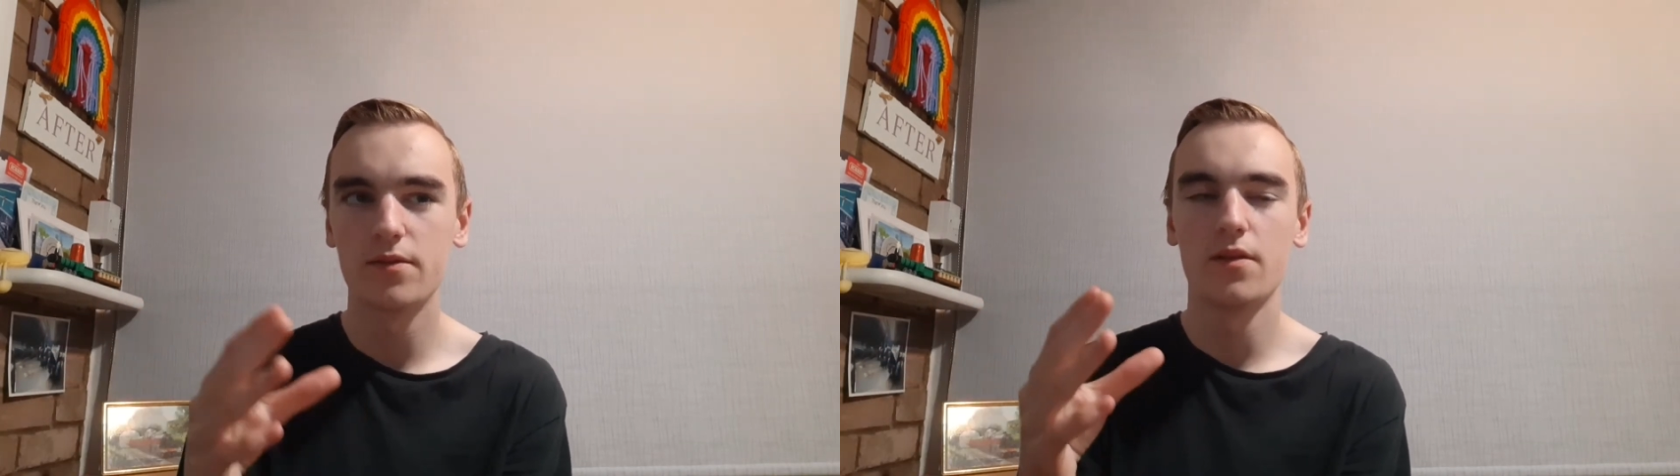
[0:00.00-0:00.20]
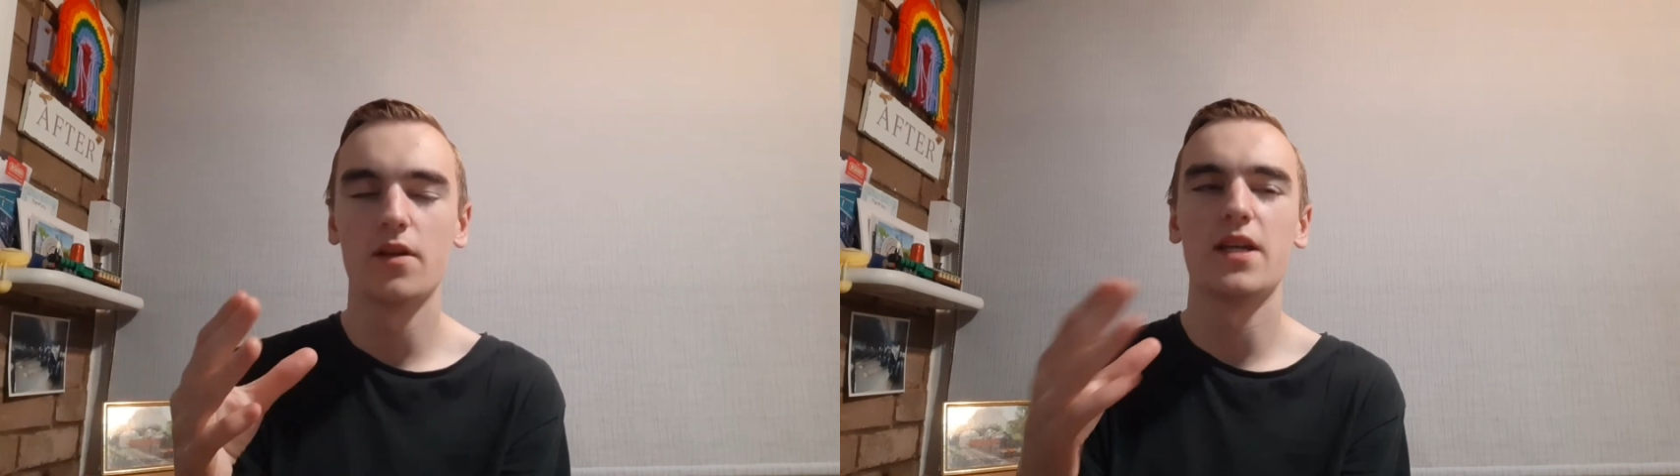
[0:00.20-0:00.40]

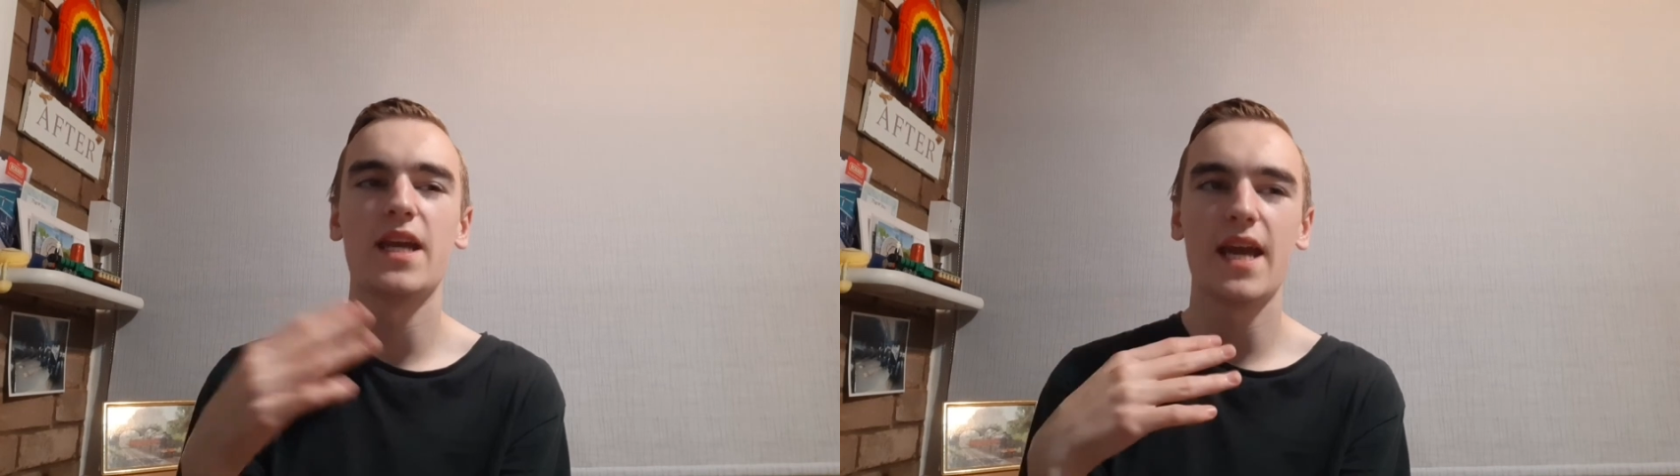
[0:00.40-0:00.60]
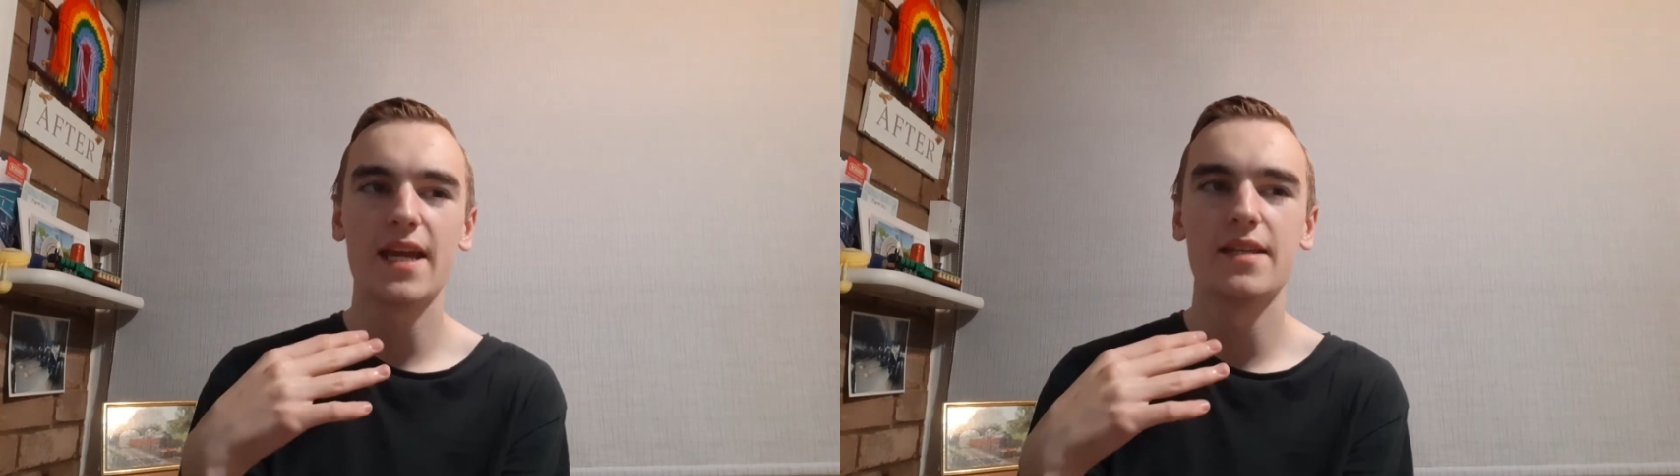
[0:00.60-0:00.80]
and
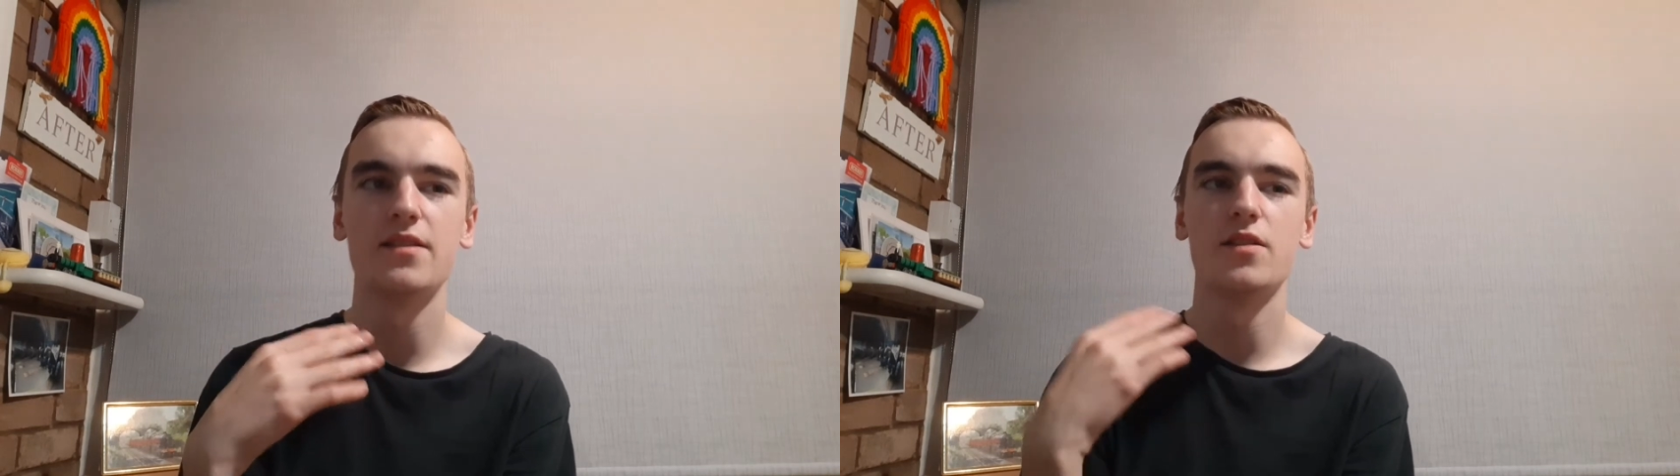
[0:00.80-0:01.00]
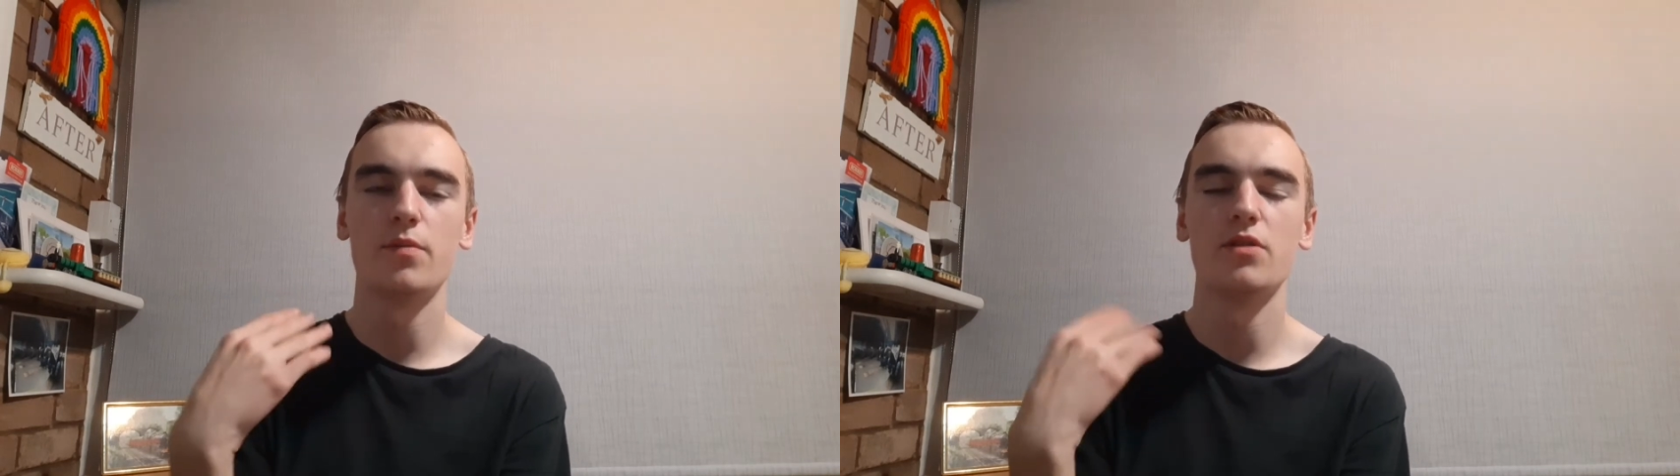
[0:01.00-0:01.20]
geared
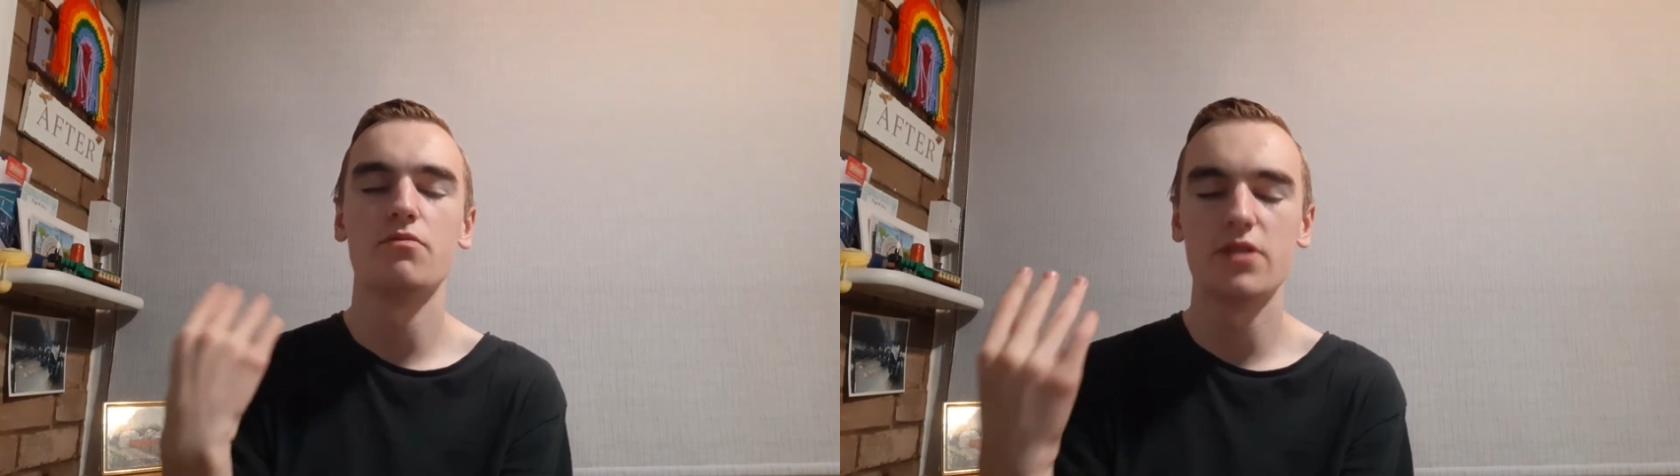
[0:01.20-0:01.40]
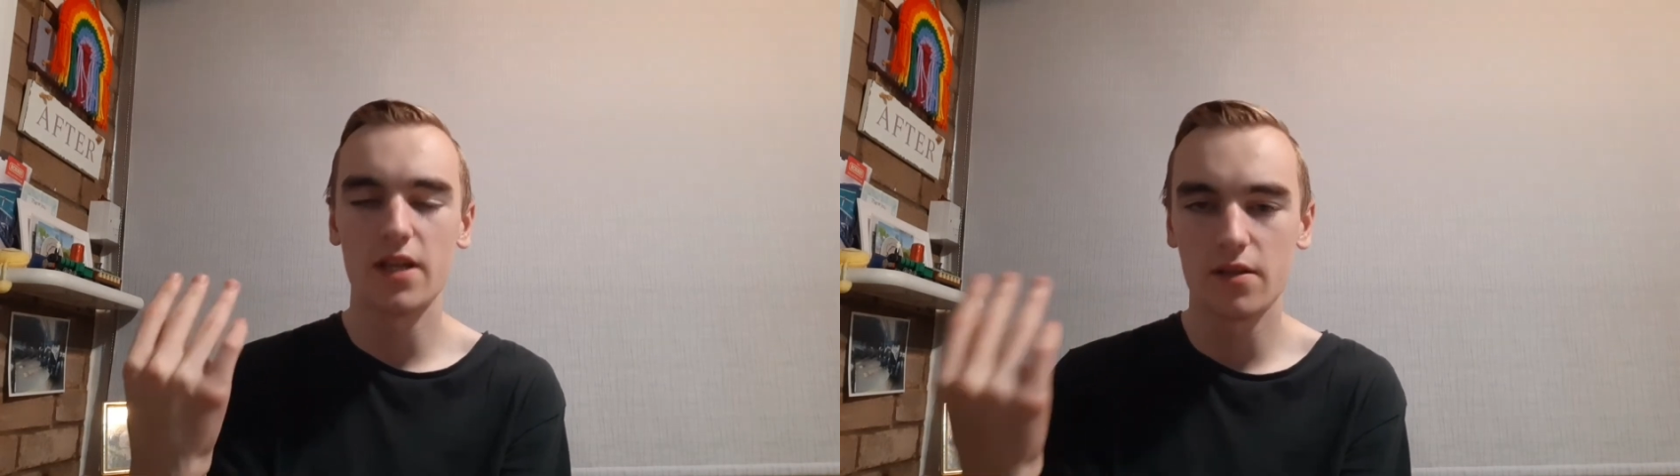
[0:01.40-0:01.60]
to be as
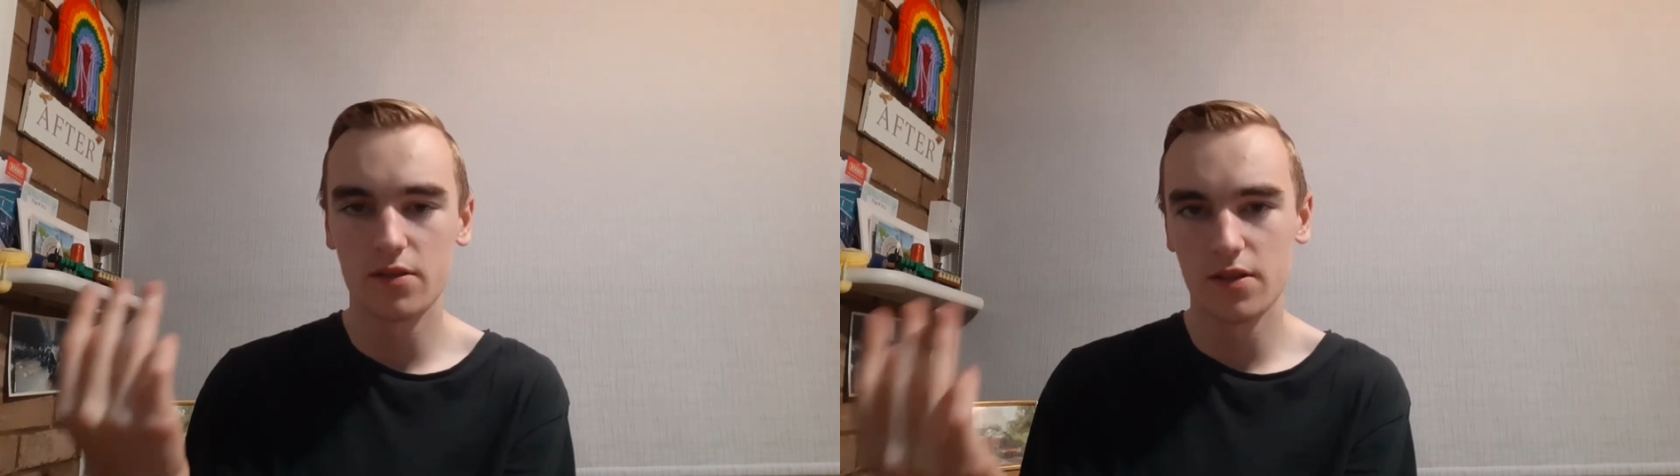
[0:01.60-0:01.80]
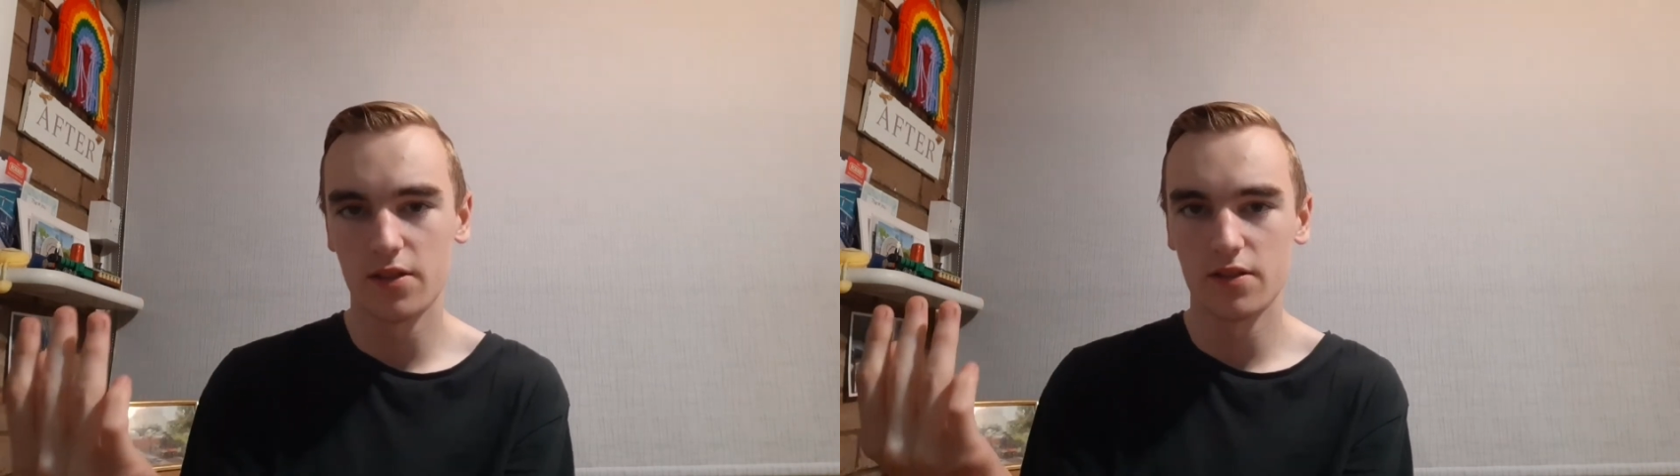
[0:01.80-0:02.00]

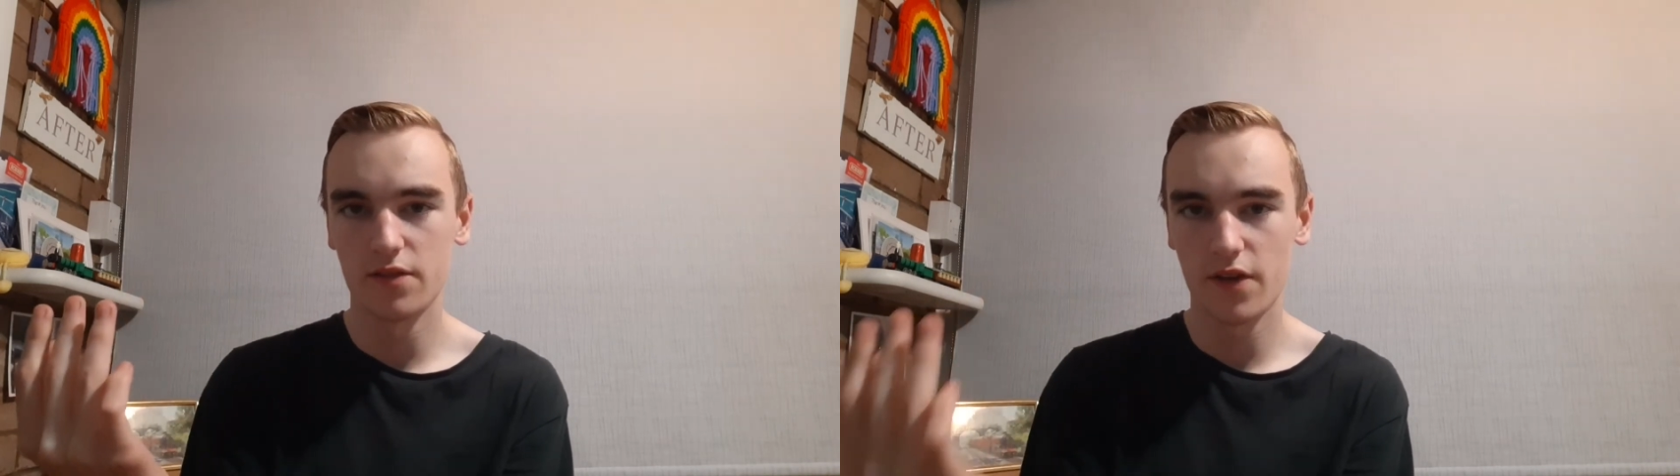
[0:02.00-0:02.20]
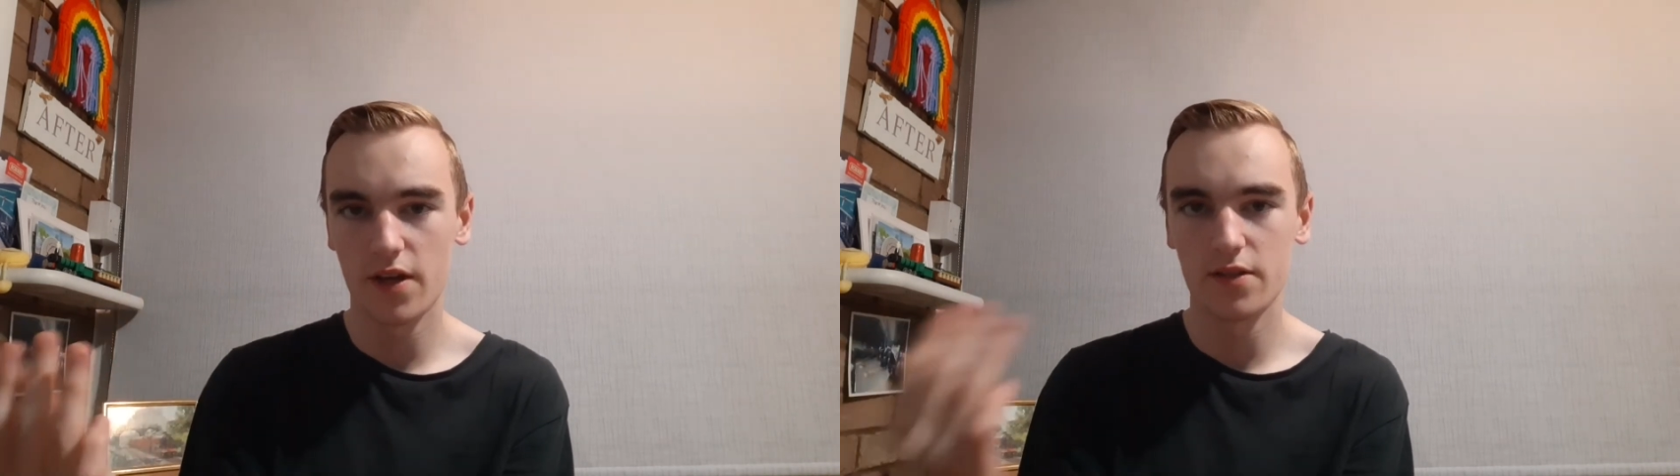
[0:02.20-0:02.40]
ridiculously
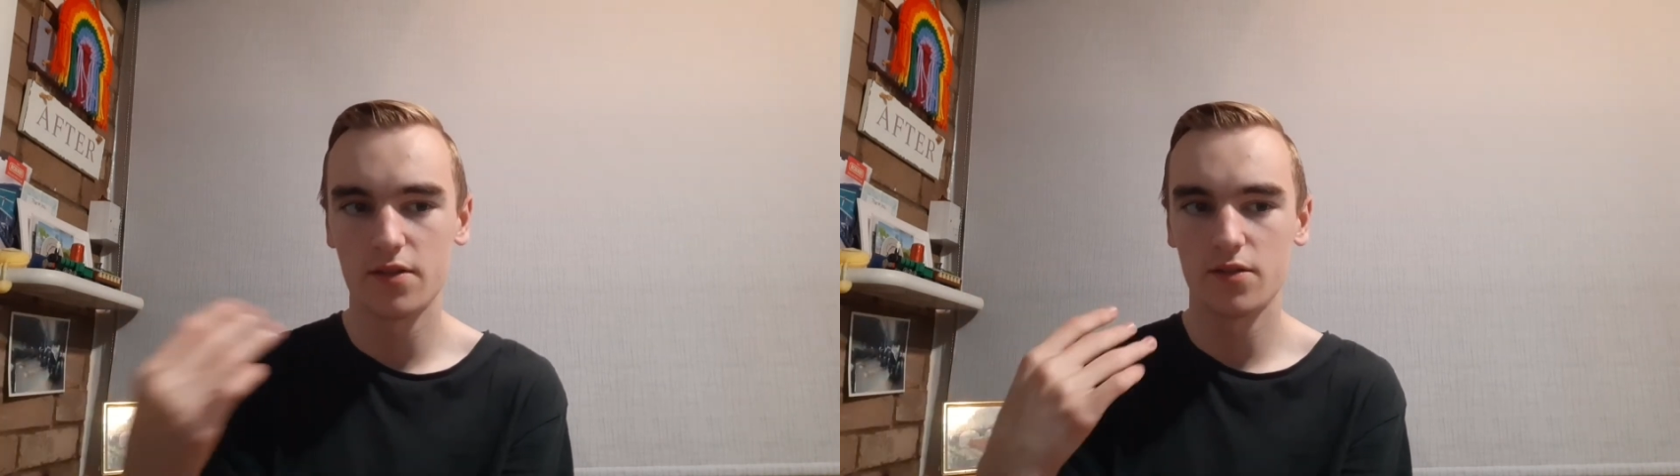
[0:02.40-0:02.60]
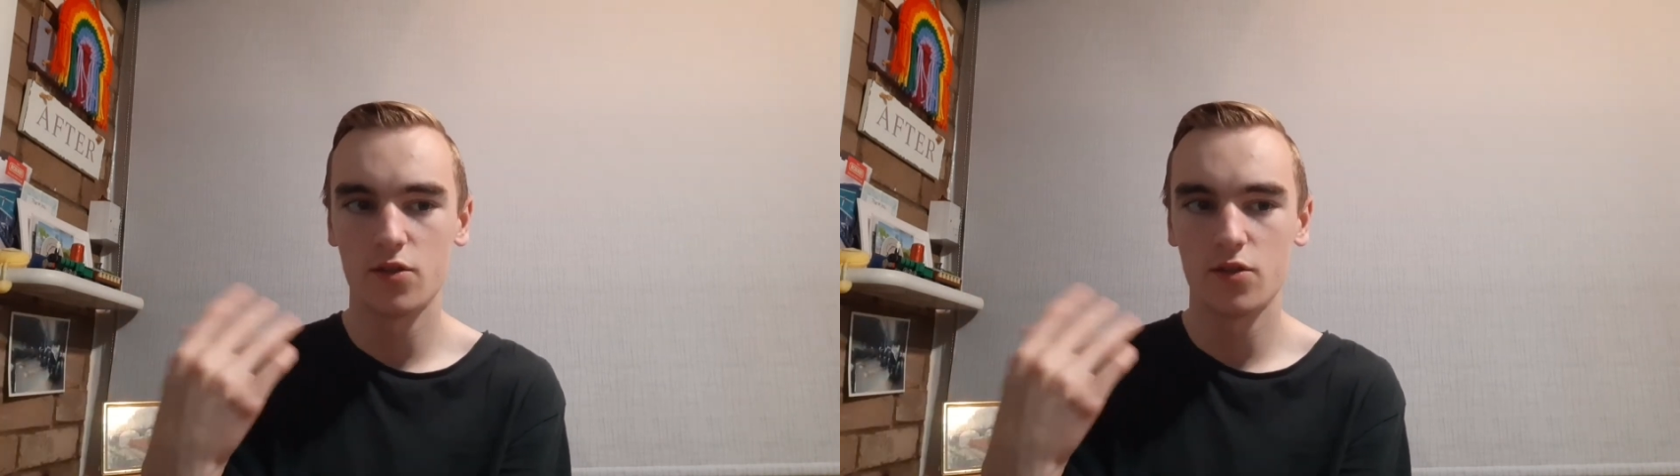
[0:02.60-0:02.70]
fast